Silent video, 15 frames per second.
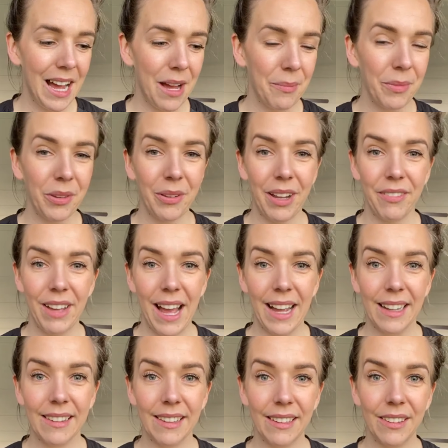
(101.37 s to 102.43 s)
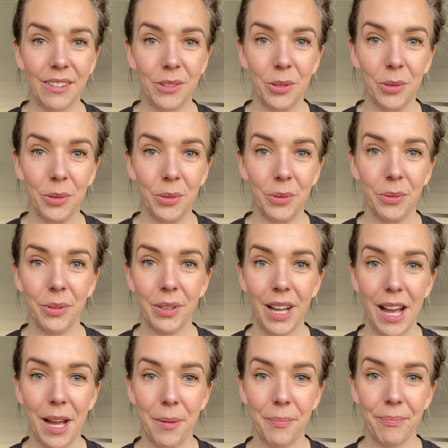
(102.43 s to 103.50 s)
um, so I have access to
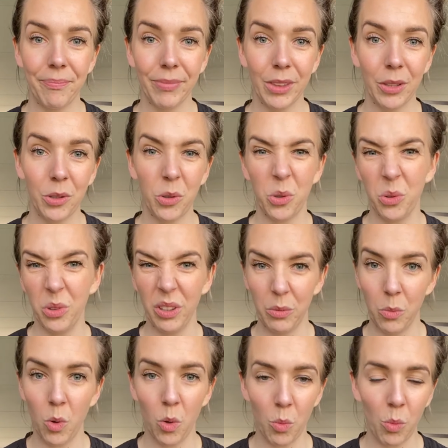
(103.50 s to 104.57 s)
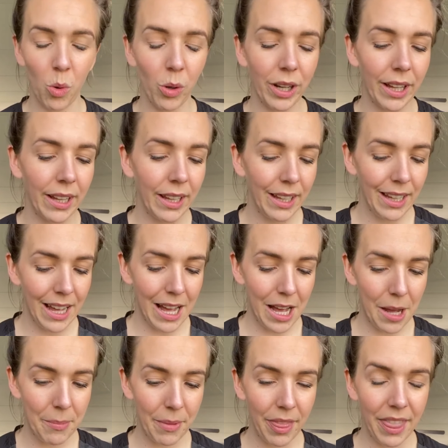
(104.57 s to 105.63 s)
cool warm water
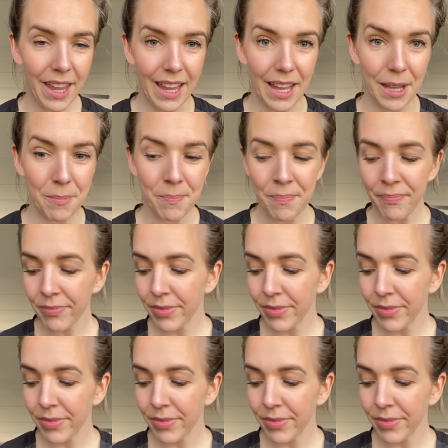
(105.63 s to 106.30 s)
there.